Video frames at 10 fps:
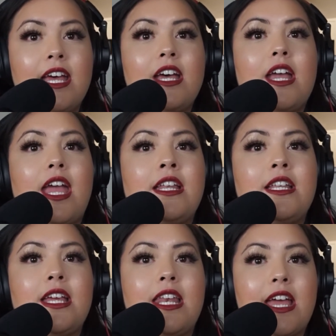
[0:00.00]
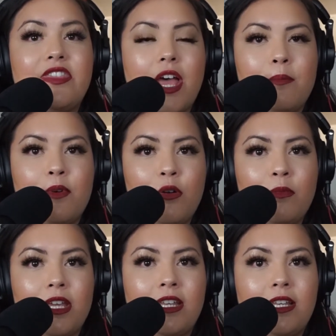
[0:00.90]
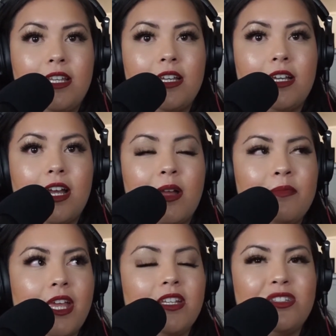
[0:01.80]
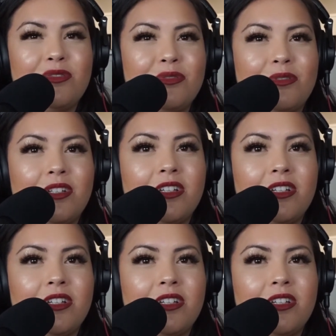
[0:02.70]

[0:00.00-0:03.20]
And at that moment, I'm like, dude,